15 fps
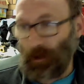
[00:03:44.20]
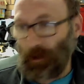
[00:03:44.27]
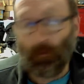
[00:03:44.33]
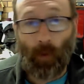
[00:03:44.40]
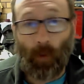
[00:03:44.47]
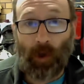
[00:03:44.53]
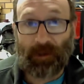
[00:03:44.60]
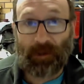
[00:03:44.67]

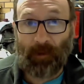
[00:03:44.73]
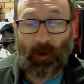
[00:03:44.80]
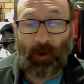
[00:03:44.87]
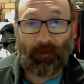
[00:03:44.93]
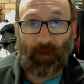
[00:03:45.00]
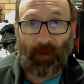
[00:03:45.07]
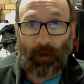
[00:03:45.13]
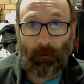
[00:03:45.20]
it works
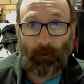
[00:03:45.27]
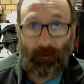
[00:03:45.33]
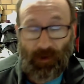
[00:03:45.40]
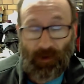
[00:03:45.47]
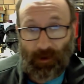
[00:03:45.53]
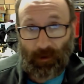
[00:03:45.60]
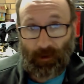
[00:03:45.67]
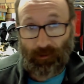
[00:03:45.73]
beautifully. We've
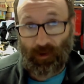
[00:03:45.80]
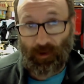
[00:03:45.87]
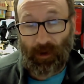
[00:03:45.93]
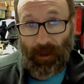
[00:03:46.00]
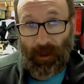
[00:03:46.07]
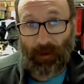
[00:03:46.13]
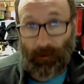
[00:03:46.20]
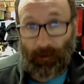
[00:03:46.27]
just got to try
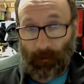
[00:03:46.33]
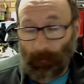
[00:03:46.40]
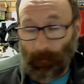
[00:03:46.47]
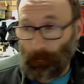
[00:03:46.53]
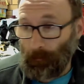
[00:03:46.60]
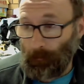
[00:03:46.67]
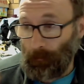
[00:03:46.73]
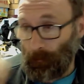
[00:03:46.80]
and get the.
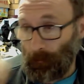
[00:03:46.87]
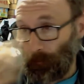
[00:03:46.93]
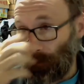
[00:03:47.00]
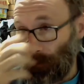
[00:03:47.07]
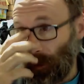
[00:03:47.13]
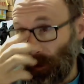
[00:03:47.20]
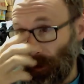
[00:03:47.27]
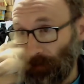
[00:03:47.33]

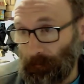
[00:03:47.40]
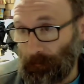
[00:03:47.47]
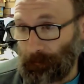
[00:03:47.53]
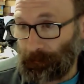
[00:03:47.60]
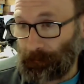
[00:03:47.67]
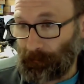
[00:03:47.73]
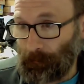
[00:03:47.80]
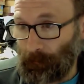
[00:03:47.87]
Um,
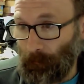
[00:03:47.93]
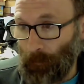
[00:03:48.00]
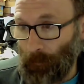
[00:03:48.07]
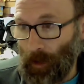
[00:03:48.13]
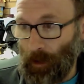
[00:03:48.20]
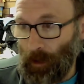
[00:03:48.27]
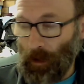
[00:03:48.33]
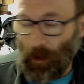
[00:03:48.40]

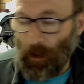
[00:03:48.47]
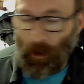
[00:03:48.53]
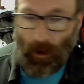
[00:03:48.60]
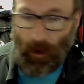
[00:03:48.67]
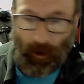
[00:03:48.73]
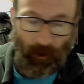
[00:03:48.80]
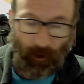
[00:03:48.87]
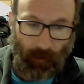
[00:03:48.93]

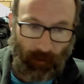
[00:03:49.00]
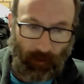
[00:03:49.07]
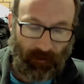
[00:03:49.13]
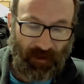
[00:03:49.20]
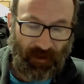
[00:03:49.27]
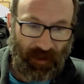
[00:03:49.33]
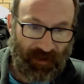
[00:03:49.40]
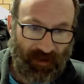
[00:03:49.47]
I don't know whether
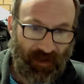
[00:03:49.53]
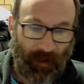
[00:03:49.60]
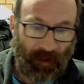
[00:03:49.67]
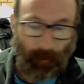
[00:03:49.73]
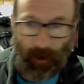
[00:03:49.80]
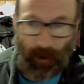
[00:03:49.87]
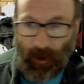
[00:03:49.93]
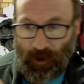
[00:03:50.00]
it's an
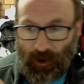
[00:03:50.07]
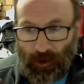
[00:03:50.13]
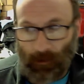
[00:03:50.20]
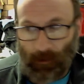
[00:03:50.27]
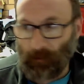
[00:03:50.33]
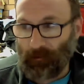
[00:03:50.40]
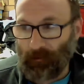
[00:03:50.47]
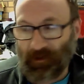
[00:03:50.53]
STB
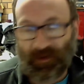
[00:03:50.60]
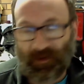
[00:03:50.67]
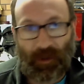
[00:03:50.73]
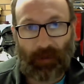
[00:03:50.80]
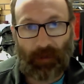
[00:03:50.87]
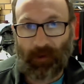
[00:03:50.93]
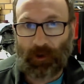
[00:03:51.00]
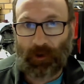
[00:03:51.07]
issue or a
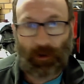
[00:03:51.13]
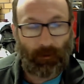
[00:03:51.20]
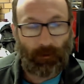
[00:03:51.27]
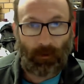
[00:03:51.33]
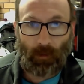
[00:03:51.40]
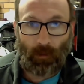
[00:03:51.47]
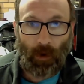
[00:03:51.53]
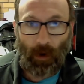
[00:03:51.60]
receive issue
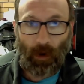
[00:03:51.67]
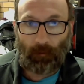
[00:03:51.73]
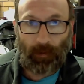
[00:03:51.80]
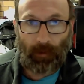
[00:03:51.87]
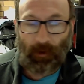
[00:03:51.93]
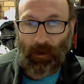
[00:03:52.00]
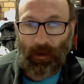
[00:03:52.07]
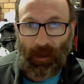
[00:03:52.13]
or what,
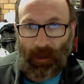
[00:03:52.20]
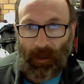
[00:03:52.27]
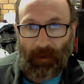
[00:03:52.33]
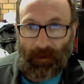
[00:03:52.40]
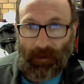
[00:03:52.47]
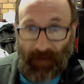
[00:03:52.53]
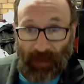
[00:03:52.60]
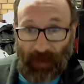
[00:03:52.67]
but
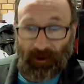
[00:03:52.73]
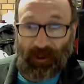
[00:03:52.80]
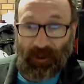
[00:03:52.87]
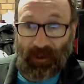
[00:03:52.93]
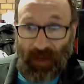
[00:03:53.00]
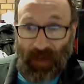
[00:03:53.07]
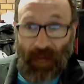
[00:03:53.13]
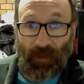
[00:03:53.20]
there's actually
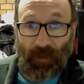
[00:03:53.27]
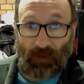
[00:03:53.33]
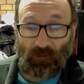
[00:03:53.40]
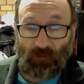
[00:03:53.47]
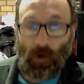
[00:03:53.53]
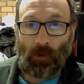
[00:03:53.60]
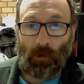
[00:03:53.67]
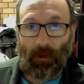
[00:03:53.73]
nothing
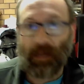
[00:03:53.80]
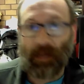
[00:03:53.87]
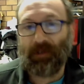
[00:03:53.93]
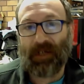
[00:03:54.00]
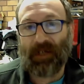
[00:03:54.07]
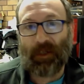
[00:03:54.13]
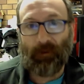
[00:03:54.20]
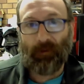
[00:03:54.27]
wrong with
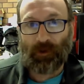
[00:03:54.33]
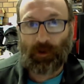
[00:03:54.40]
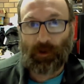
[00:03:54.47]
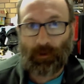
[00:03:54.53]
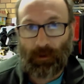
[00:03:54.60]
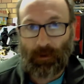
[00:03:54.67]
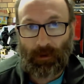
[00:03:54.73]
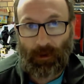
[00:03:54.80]
that
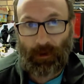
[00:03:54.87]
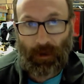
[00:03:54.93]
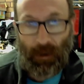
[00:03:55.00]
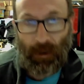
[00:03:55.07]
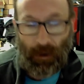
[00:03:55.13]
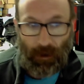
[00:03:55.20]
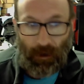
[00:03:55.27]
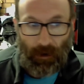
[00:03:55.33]
television.
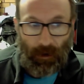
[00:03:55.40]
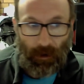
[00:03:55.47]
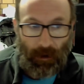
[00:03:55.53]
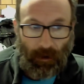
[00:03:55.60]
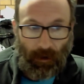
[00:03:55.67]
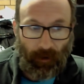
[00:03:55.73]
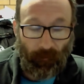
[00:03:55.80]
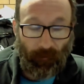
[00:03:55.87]

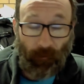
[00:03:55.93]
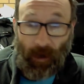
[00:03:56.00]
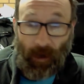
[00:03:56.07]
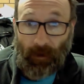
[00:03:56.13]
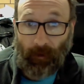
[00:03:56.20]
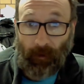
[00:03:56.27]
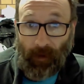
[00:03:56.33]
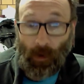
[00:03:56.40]
And
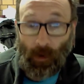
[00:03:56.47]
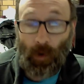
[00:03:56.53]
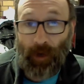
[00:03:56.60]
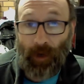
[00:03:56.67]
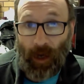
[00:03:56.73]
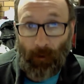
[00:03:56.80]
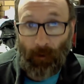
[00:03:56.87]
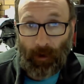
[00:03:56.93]
frankly, the
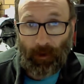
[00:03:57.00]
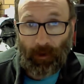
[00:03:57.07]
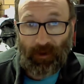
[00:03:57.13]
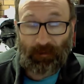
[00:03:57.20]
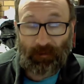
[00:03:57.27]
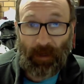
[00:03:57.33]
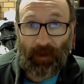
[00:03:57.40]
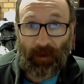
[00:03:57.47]
audio in it
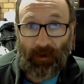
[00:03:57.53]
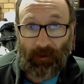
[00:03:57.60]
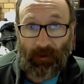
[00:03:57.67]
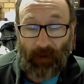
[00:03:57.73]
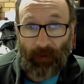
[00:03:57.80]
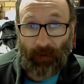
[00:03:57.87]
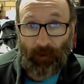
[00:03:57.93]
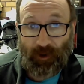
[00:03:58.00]
is better than
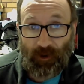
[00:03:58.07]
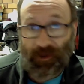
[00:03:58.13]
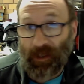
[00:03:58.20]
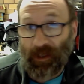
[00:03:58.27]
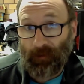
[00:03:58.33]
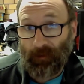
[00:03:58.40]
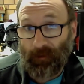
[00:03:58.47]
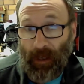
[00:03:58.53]
your average
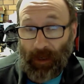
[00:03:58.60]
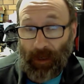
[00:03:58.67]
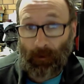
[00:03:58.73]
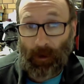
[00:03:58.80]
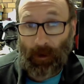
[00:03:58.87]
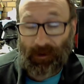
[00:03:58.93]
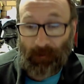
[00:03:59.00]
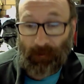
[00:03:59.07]
TV
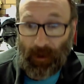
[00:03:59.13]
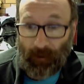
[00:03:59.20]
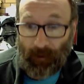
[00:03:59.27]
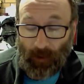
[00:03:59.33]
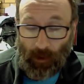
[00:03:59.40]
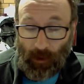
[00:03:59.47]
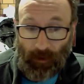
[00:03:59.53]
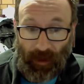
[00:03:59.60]
anyway. So we're going to
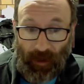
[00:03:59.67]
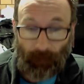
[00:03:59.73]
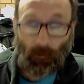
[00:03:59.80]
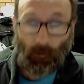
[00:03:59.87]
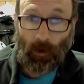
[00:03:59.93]
have a look at that.